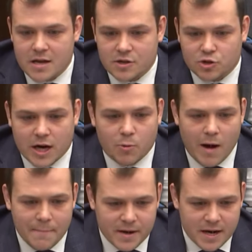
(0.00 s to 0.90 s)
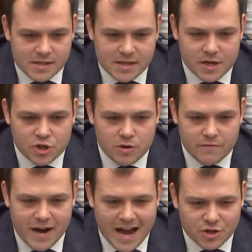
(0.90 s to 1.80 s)
to try to weaponize the issue
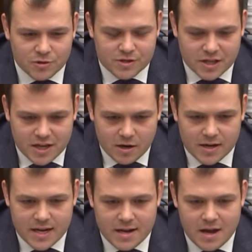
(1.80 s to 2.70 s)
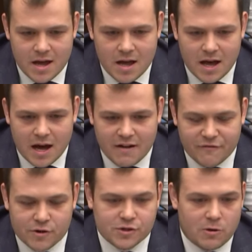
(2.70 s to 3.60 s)
of national security uh,
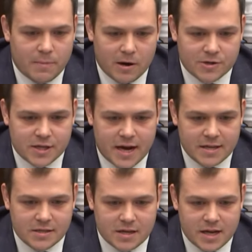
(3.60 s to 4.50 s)
for his own partisan ends.